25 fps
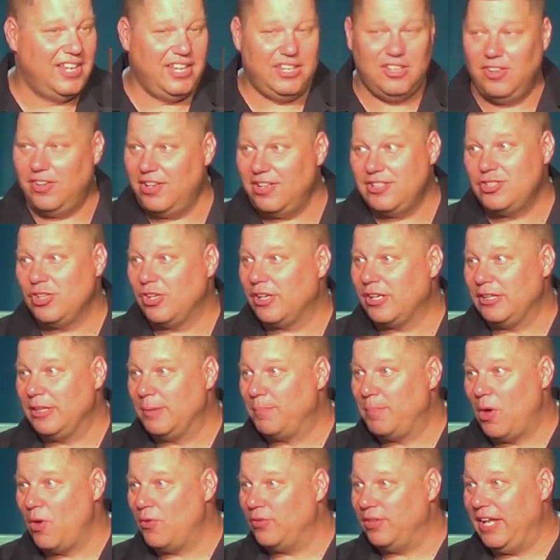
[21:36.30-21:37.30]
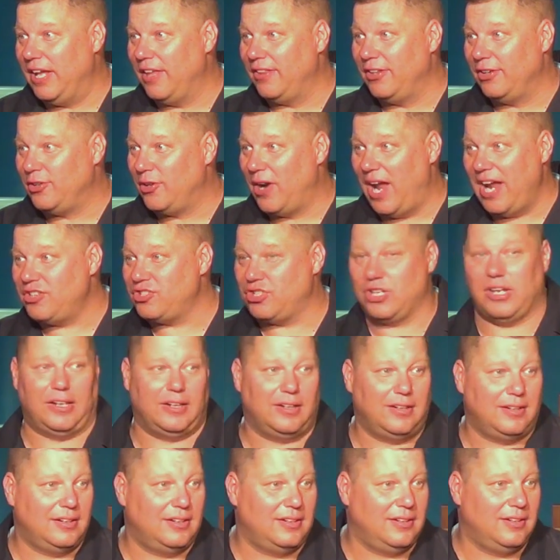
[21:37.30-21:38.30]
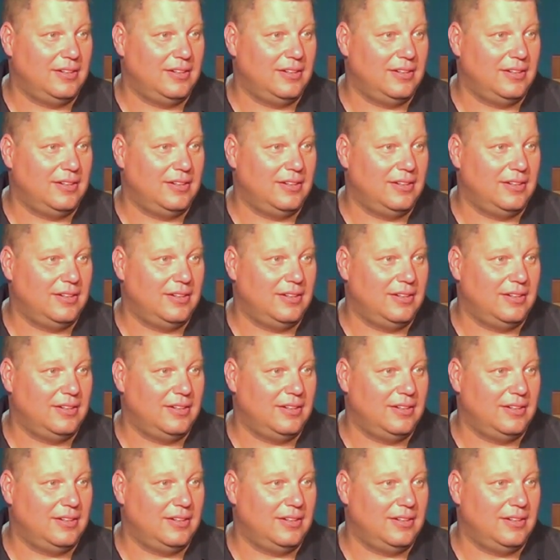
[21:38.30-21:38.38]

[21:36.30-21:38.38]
he could have taken the boat the other direction.